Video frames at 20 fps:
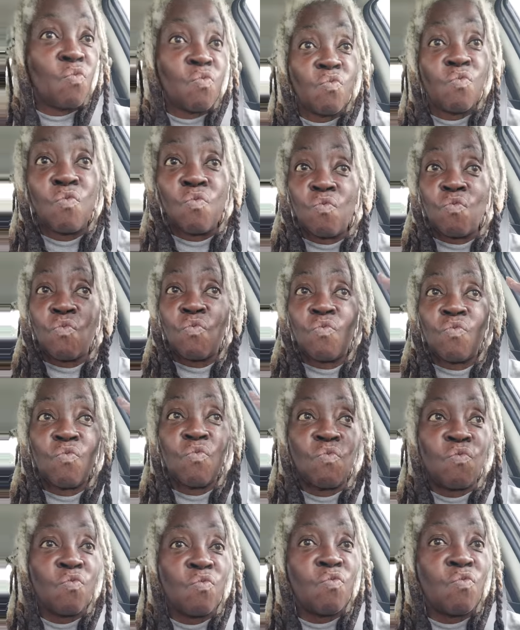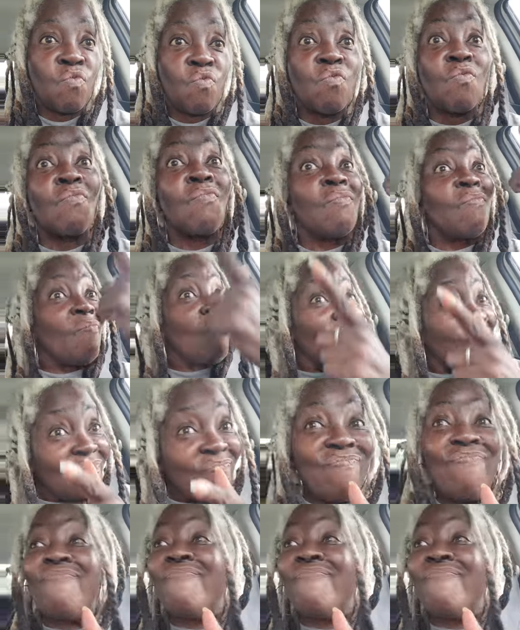Ticketmaster and Change